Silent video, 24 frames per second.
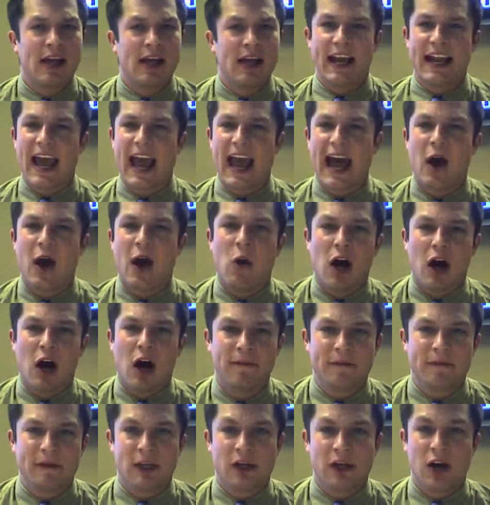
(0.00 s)
and how
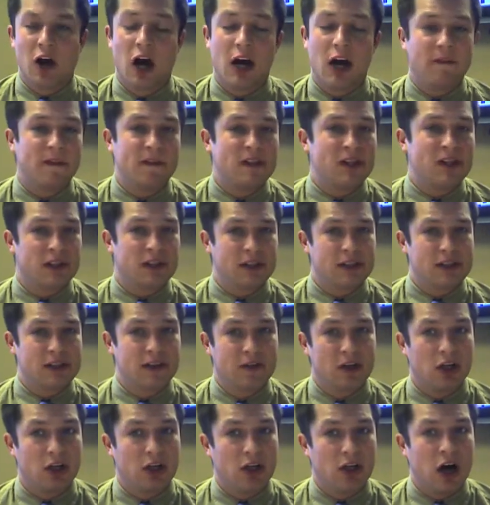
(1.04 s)
often officers
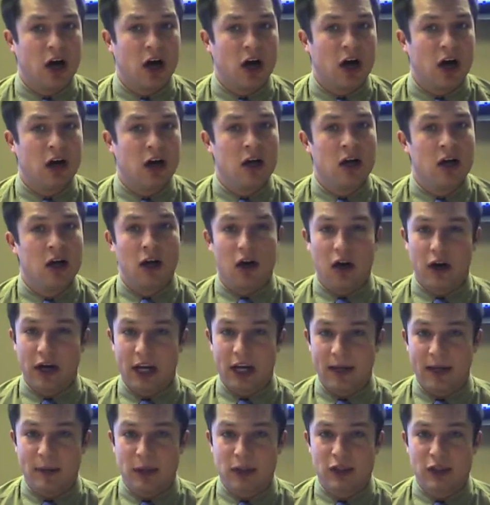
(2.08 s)
of the law are
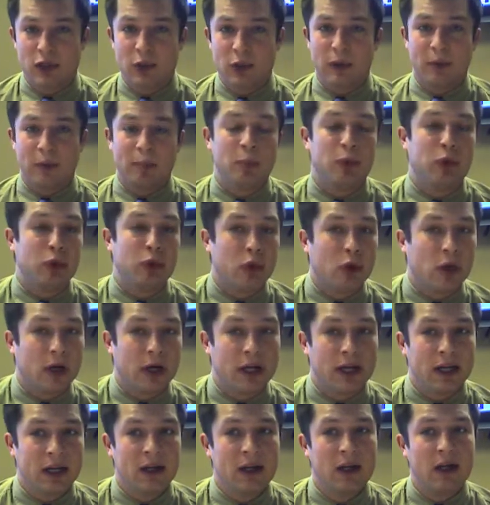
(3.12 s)
able to
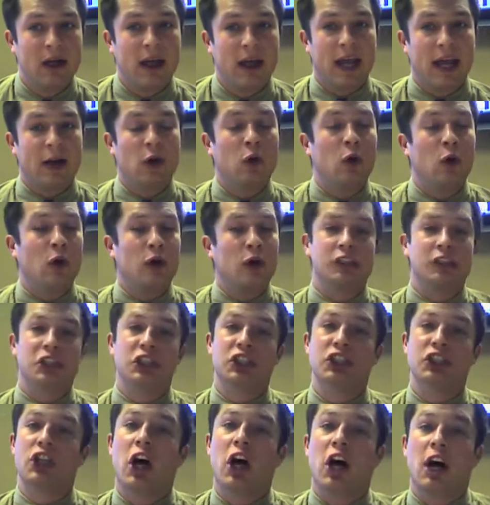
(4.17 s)
employ and hold the
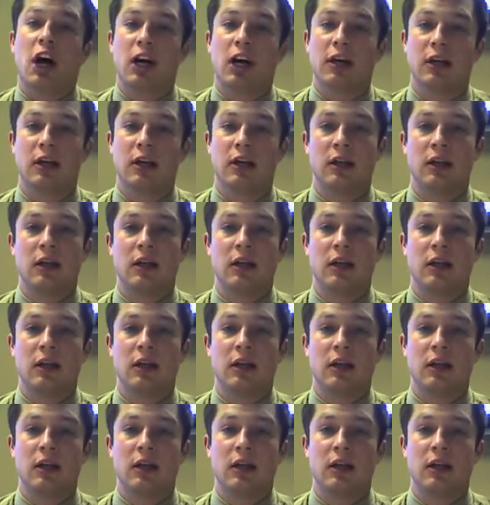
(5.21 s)
shock.